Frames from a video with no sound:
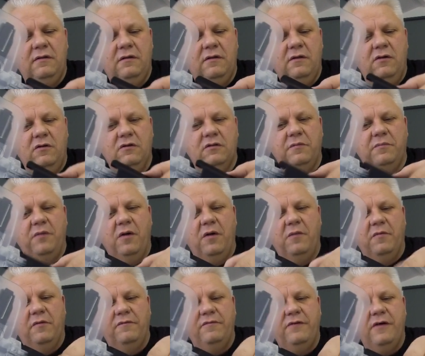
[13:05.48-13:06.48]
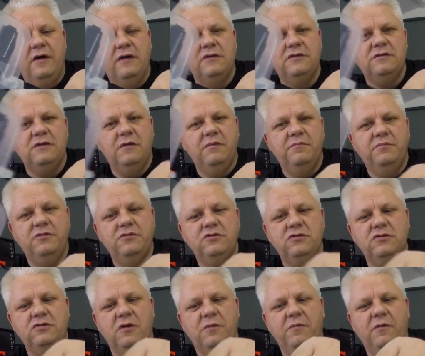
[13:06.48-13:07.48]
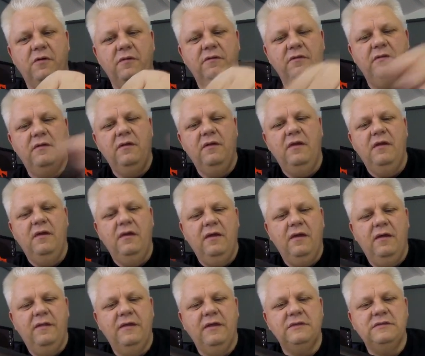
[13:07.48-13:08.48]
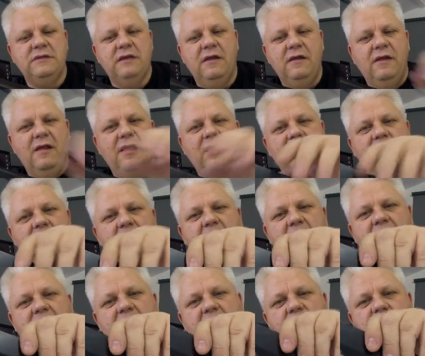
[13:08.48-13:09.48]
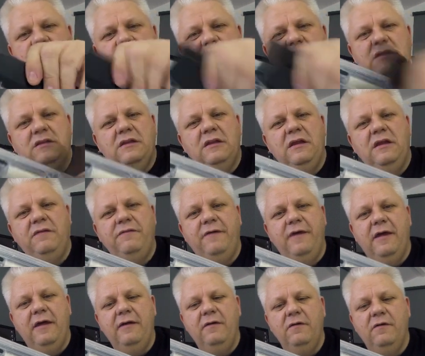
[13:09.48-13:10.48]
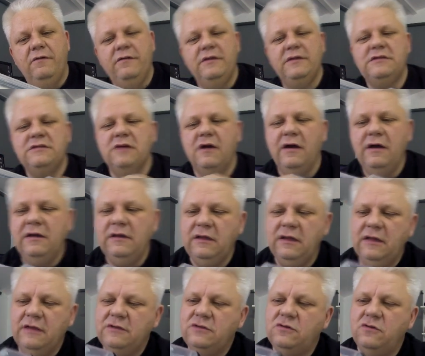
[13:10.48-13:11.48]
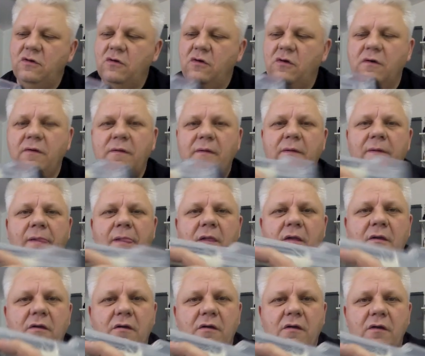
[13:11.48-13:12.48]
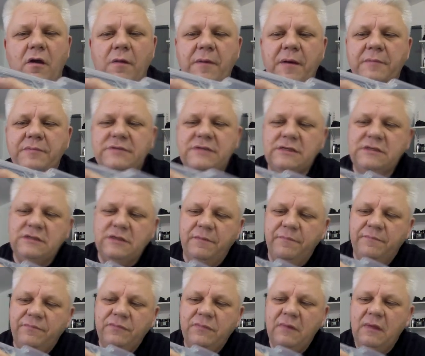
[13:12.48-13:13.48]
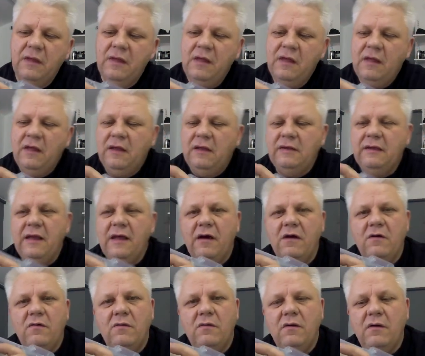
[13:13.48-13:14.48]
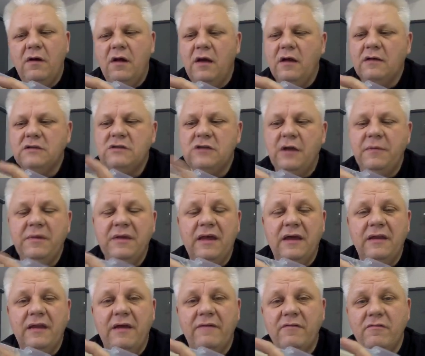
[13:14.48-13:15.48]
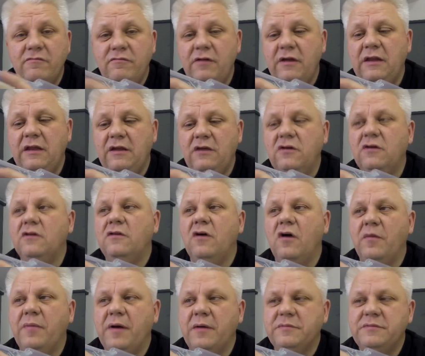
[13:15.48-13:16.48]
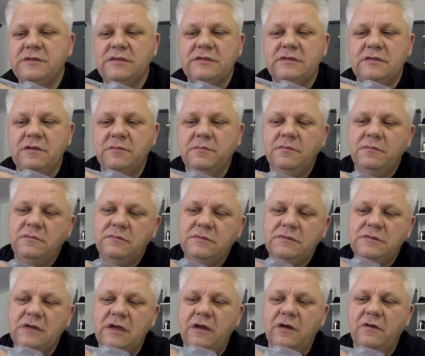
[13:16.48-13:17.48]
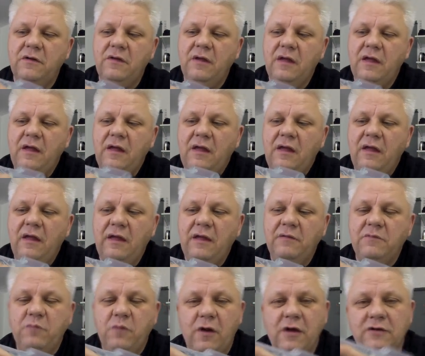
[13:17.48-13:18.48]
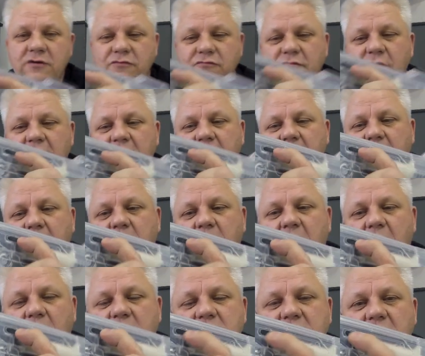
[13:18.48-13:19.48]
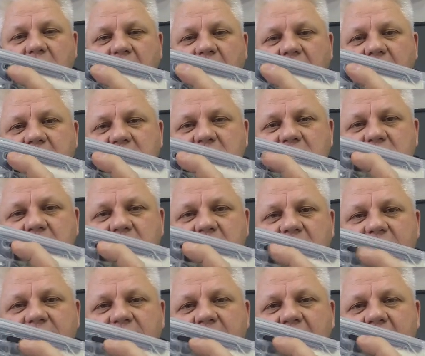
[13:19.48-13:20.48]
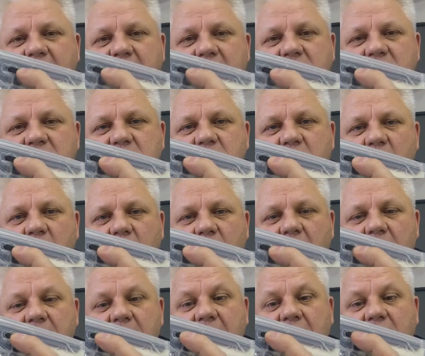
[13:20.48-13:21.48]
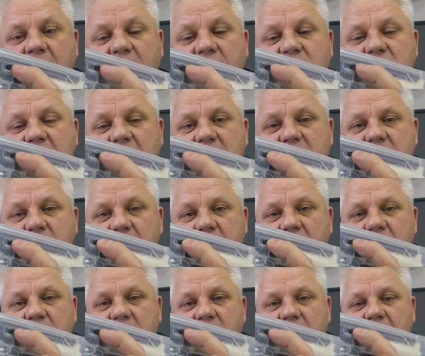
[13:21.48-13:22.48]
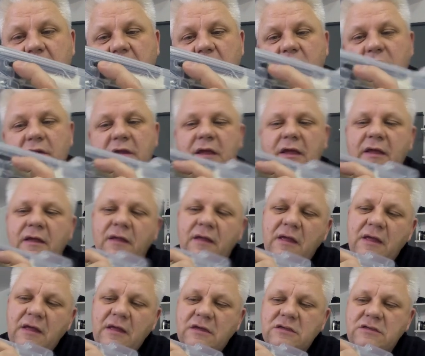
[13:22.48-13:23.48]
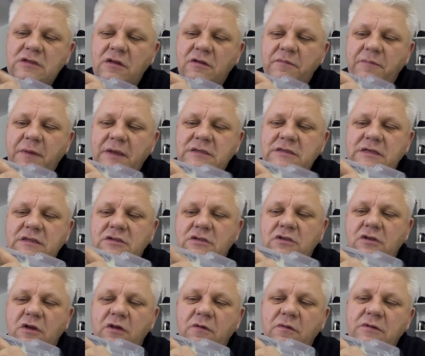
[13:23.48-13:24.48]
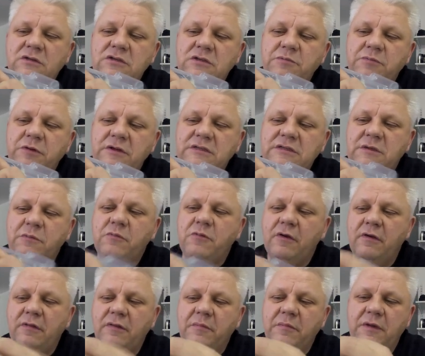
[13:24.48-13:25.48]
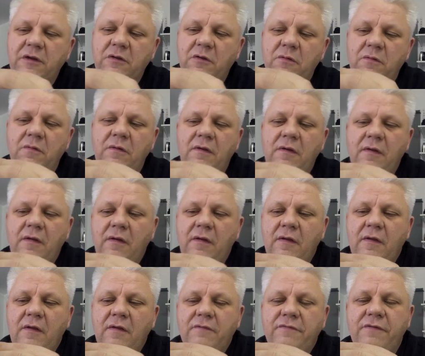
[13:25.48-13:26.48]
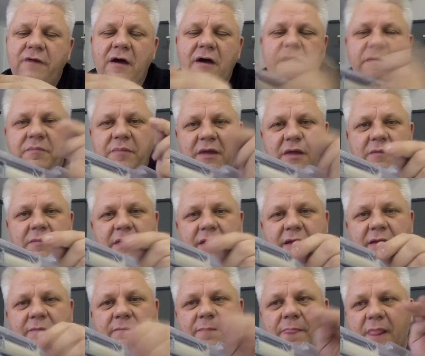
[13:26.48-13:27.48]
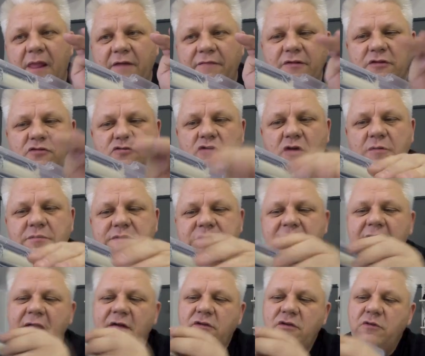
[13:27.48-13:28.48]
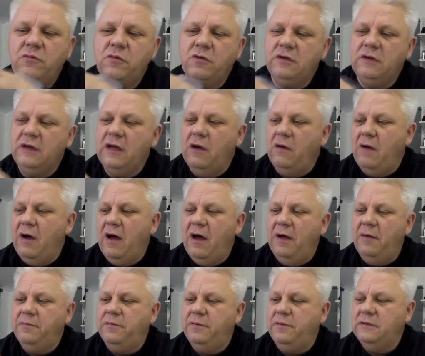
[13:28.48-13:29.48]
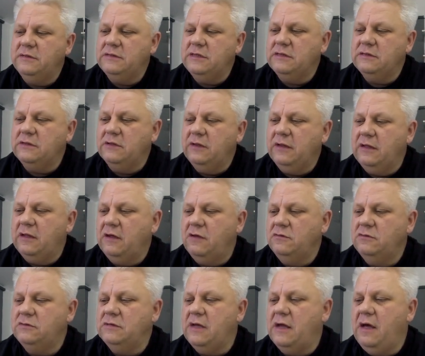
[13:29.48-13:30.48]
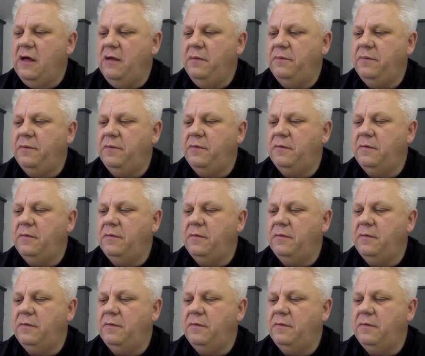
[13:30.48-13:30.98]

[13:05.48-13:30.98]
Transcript: hook the bottom on first and push the top on, and that's it. Now you may have noticed underneath here on this side is your hop-up system. Now Cybergun have a really good hop-up system, so it works really, really well. So there is just a very small amount of adjustment you need on here. So the best thing to do is just put it somewhere in the middle, fire the BB. If it drops down, you want to go up. It says on it goes up.